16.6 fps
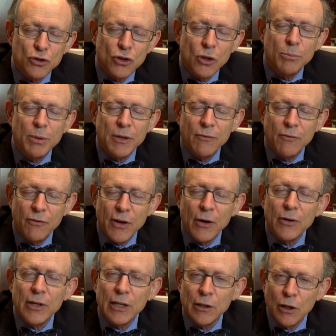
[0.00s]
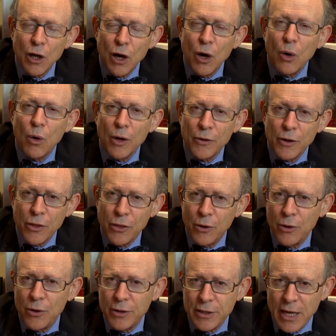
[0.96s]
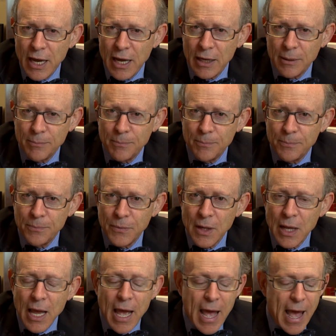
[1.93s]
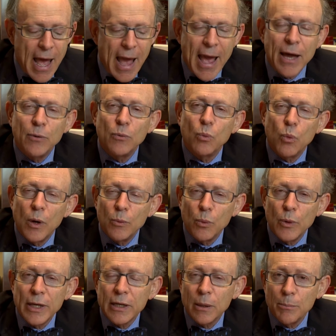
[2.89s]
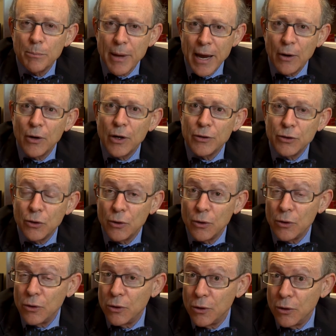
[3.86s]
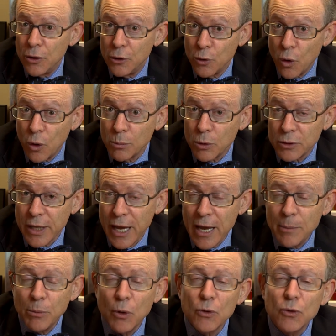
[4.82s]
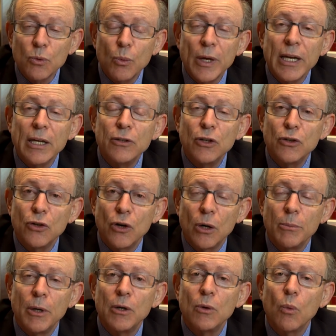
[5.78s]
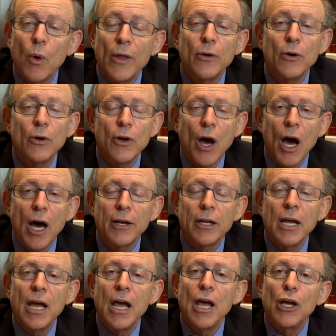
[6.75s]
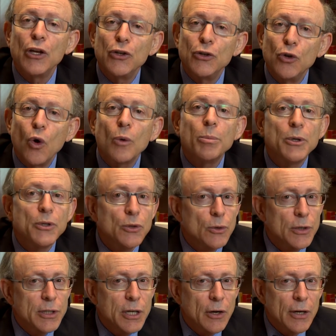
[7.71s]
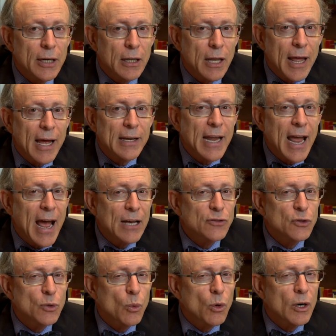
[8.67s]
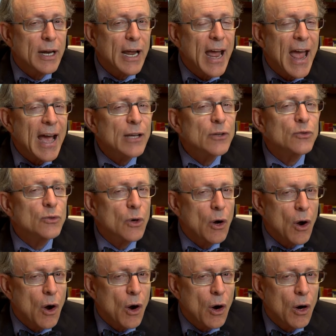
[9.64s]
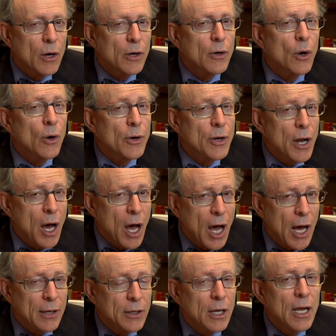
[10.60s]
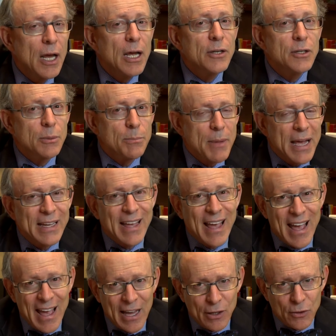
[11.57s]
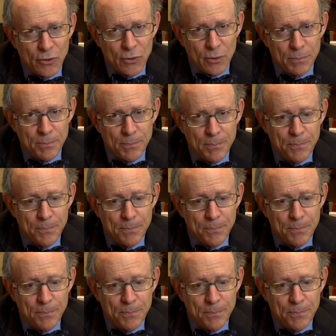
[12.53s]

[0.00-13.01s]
should be very low on the third day. And when we compare it to the normal tables, we can determine whether or not your pituitary gland has to work extra hard or not to make eggs.